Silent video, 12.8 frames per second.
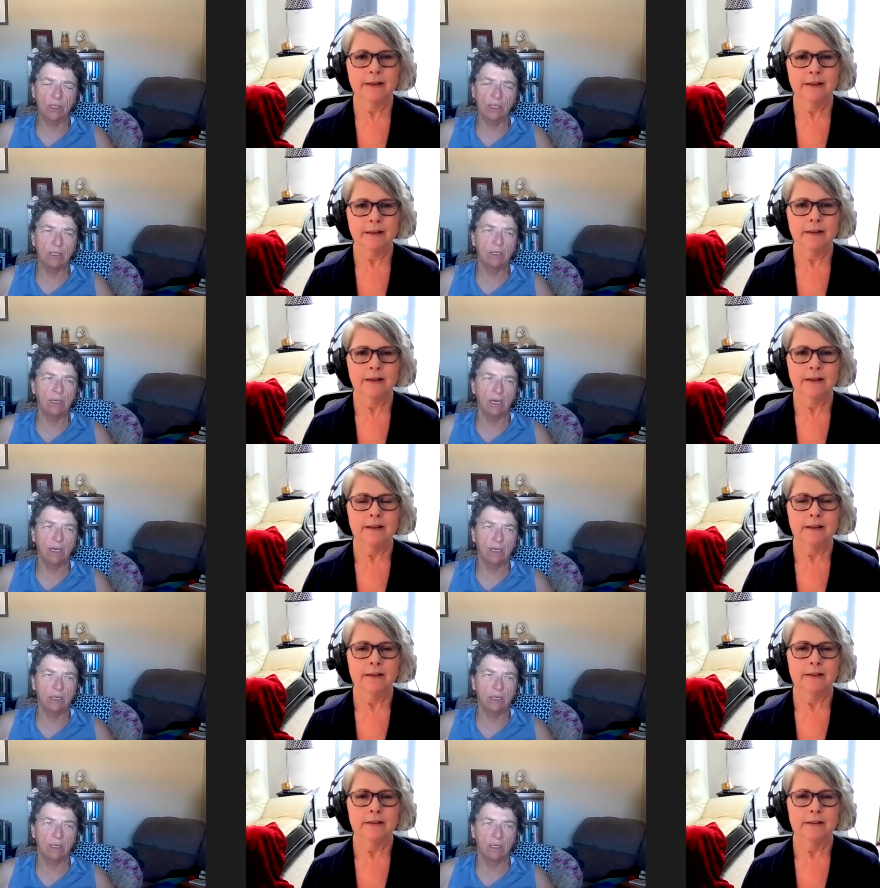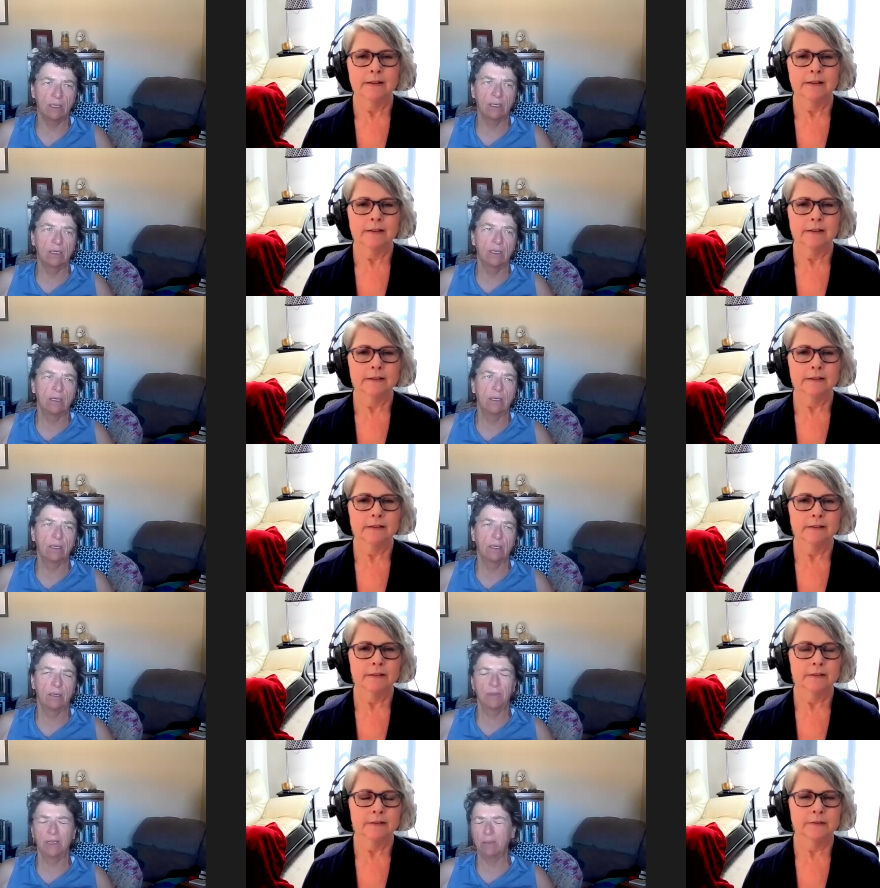Speaker 1: really not a,
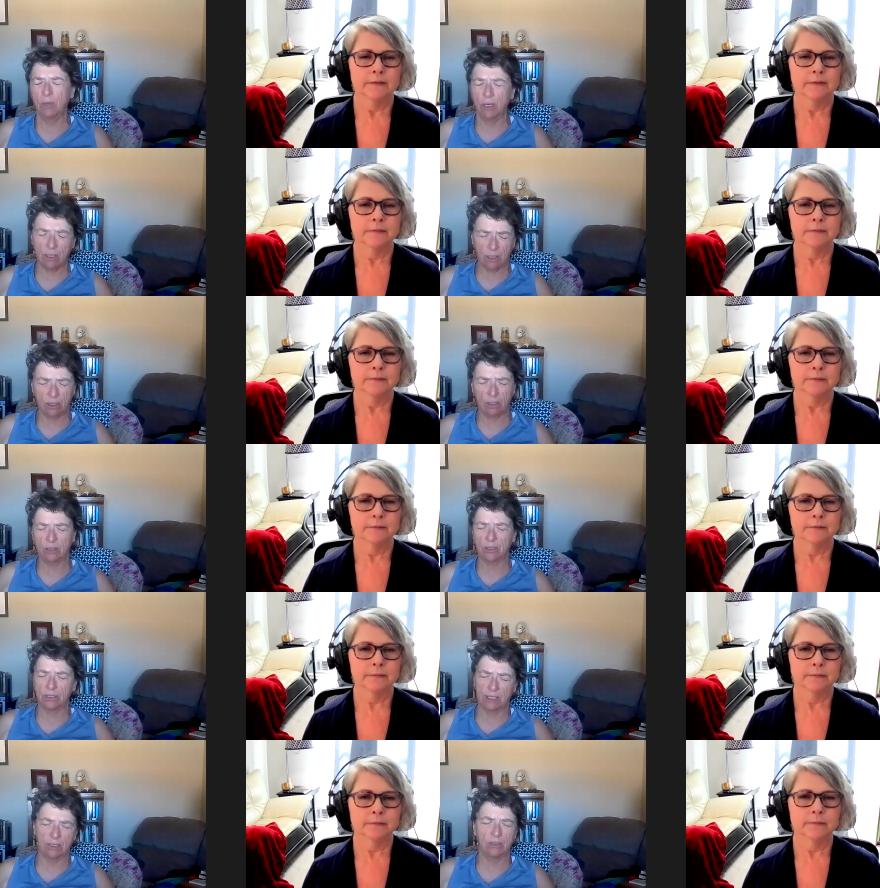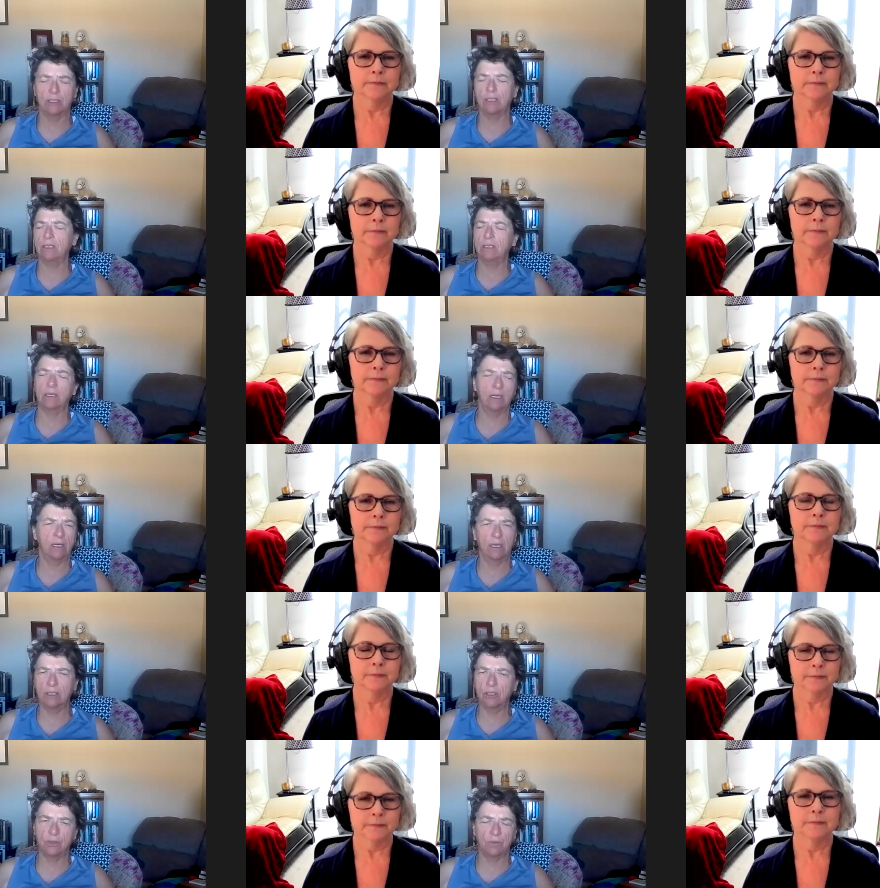I'm not a marketer, salesy. Kind of,
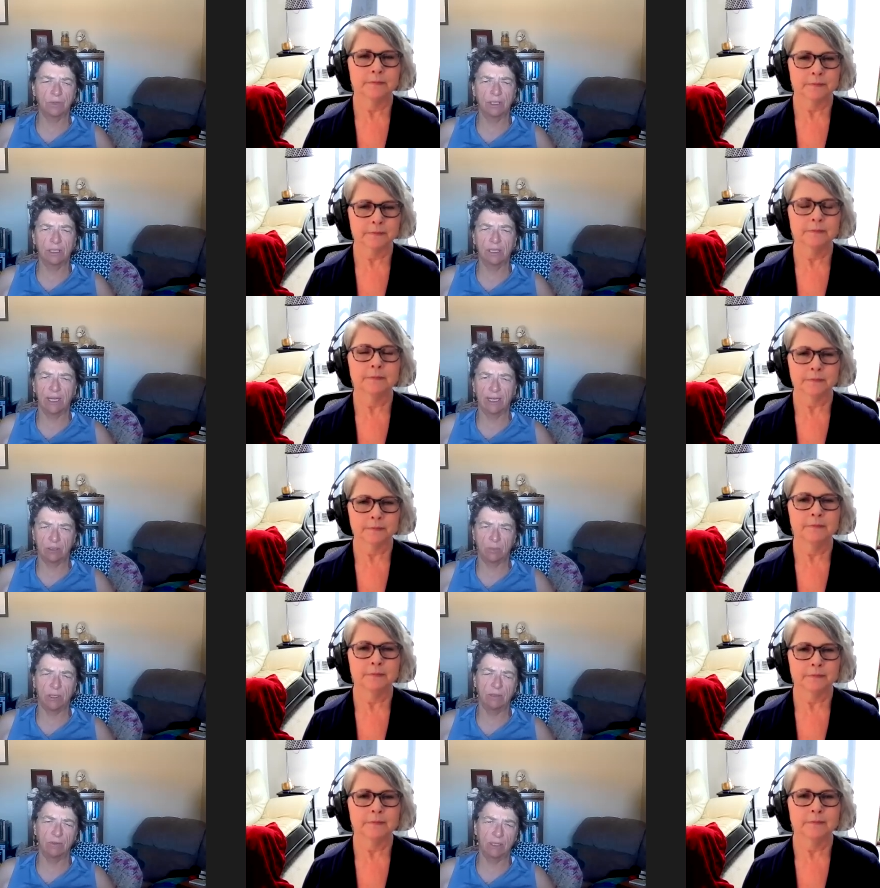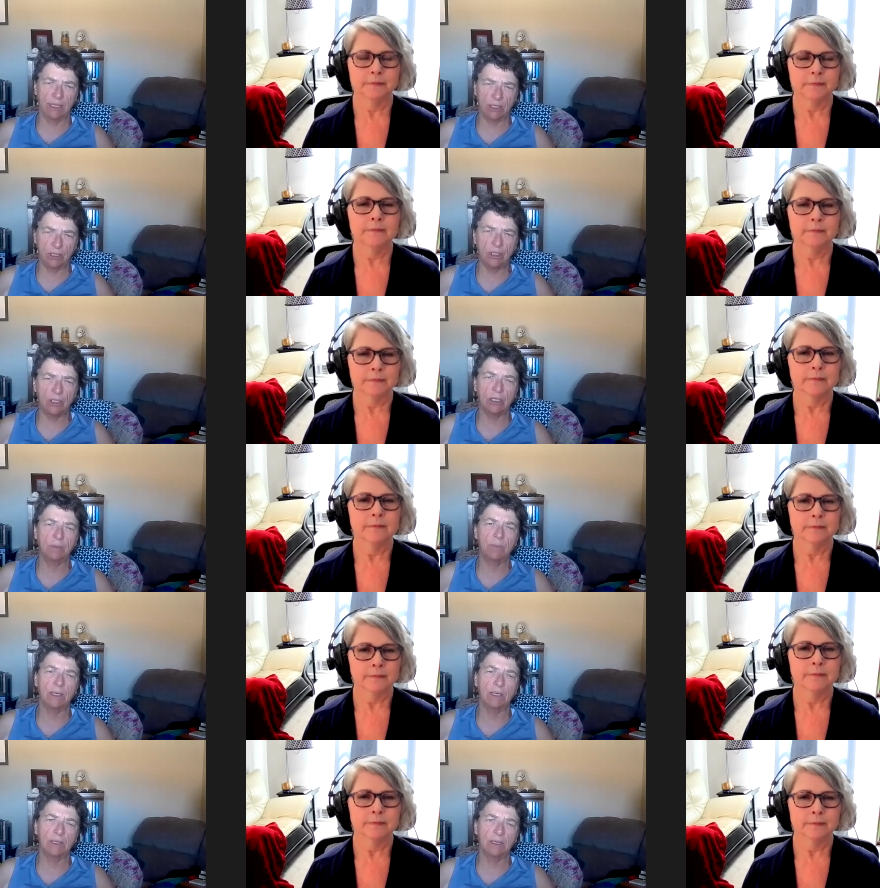I just really like to be in
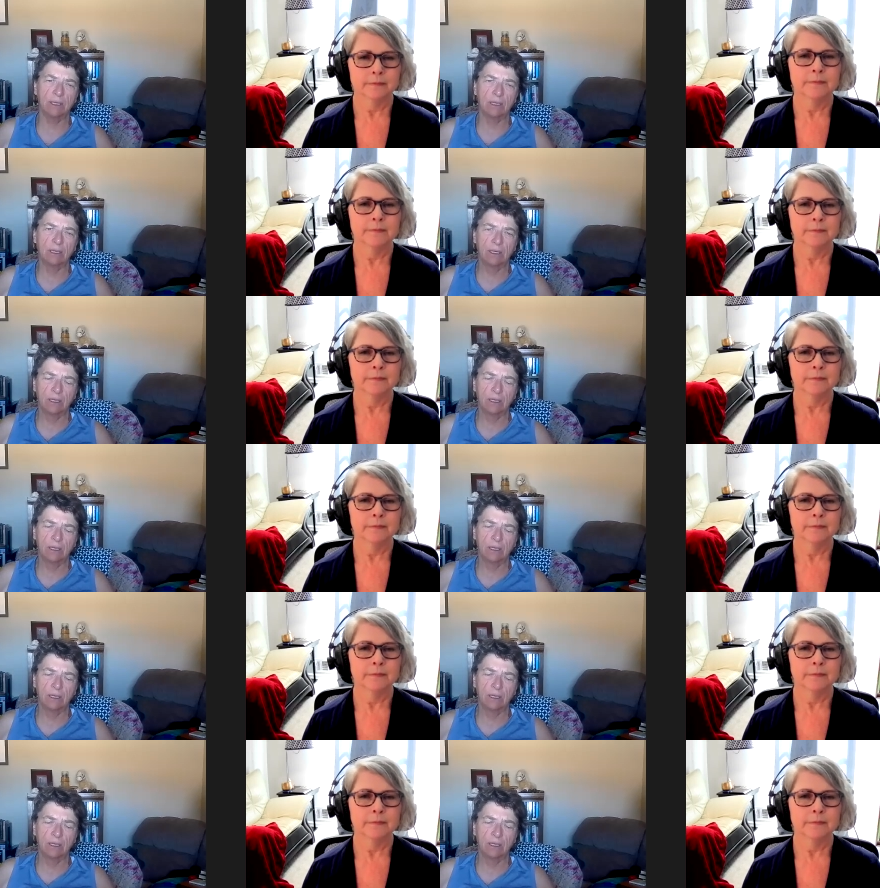relationship and